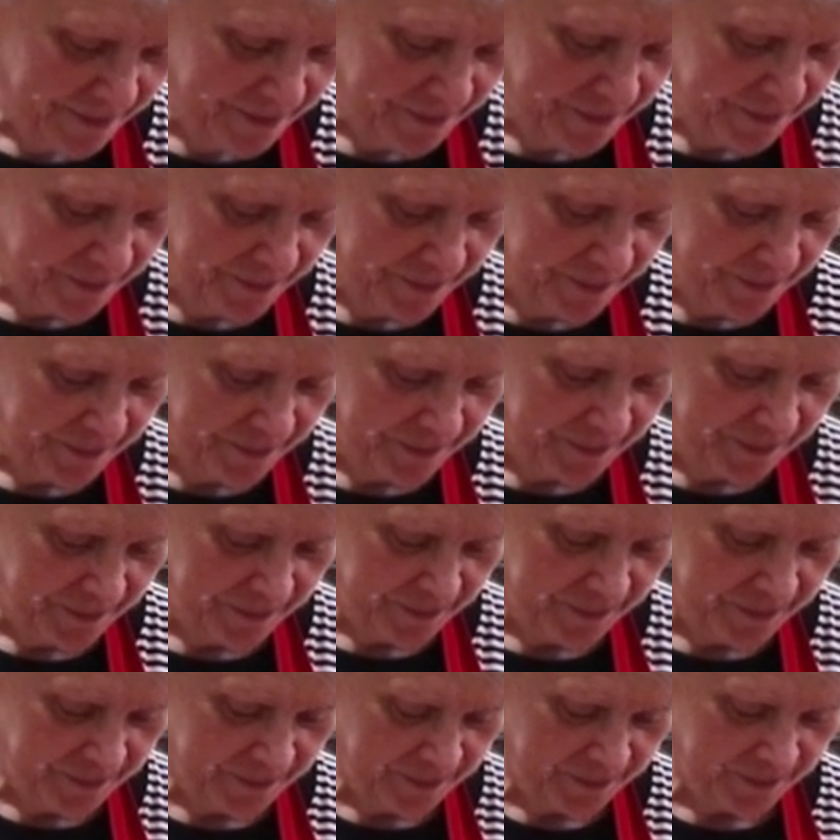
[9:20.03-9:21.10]

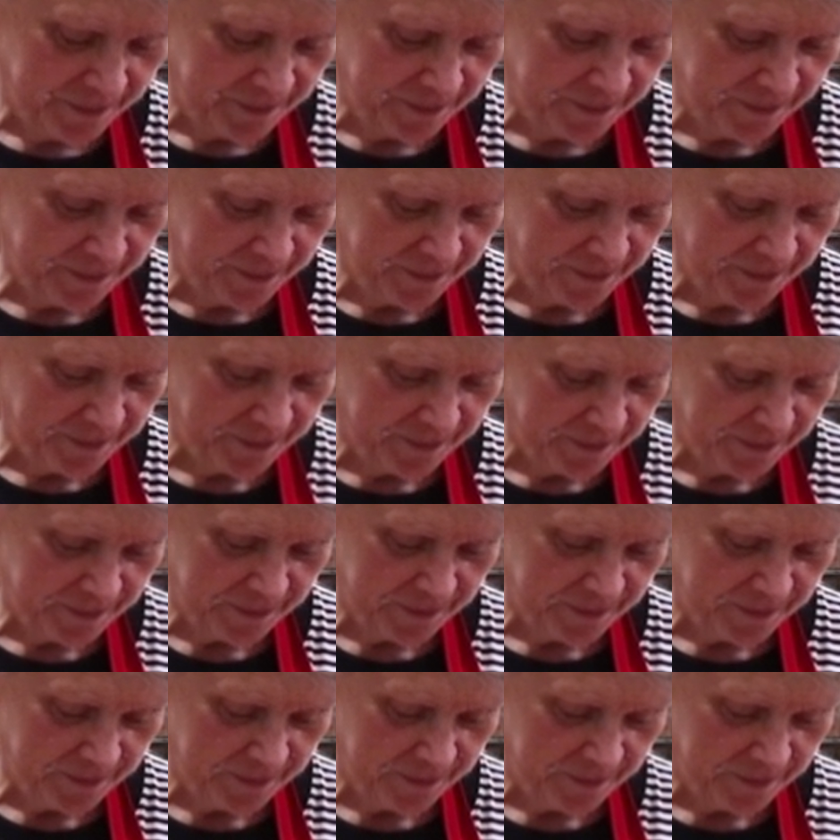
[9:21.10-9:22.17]

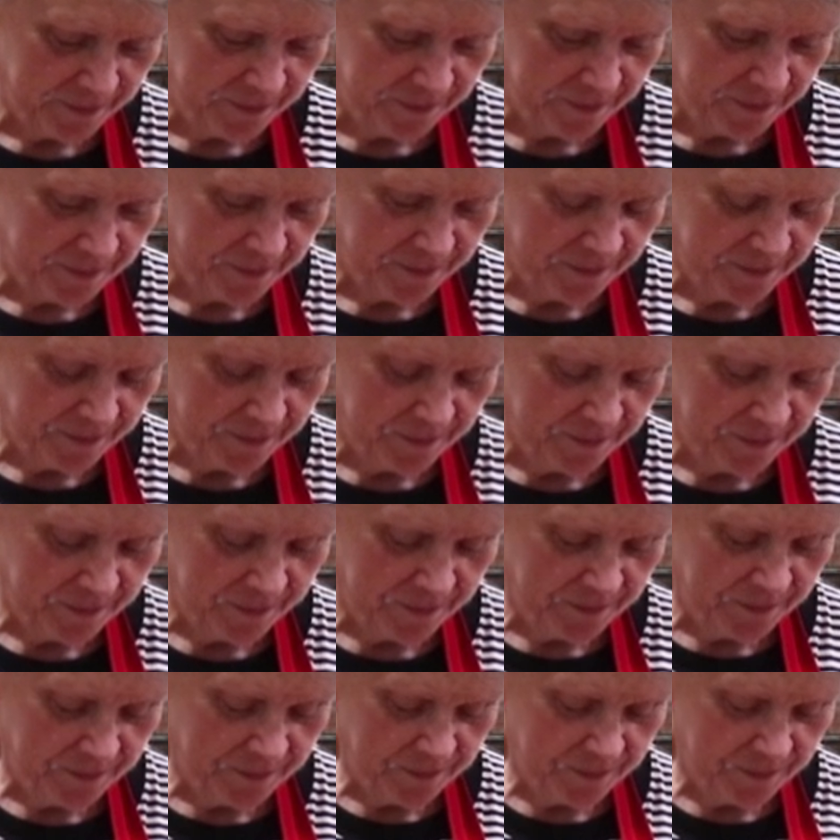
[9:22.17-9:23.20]
(silence)